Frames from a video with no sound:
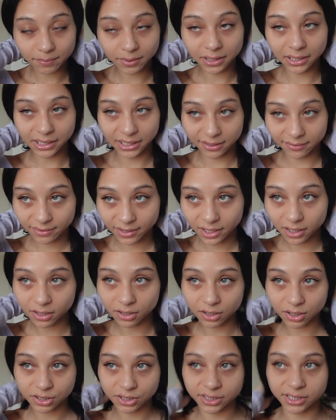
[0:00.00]
believing
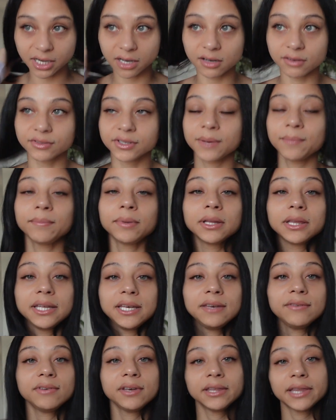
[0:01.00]
in ourselves and
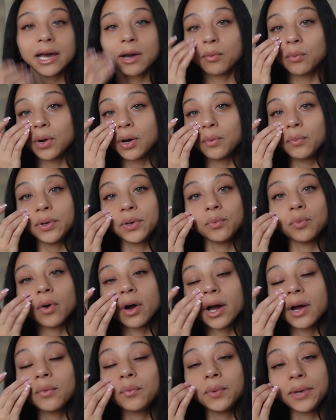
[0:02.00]
believing that what we
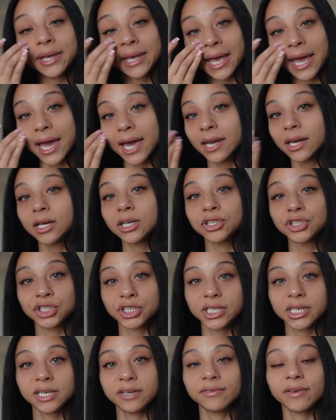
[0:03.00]
want we can
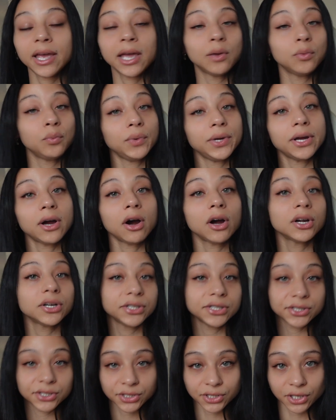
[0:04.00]
achieve and we are
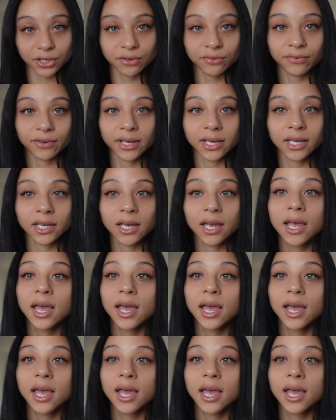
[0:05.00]
deserving.